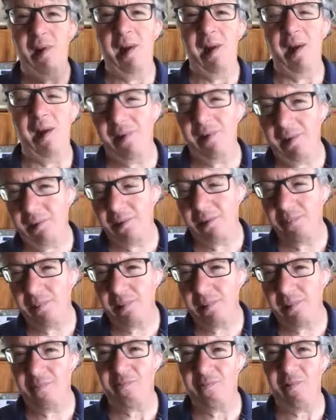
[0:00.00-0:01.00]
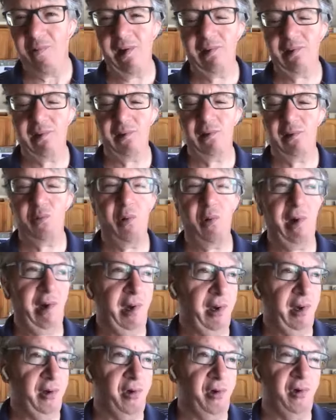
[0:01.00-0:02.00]
and that can be the fastest way.
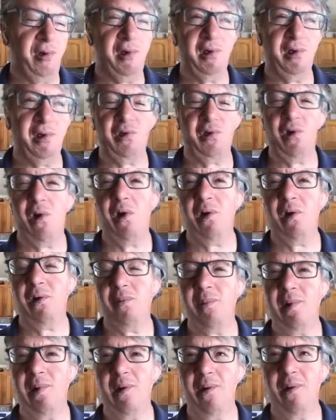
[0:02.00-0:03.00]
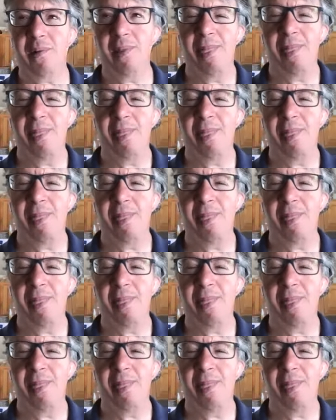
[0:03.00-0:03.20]
And you can just talk about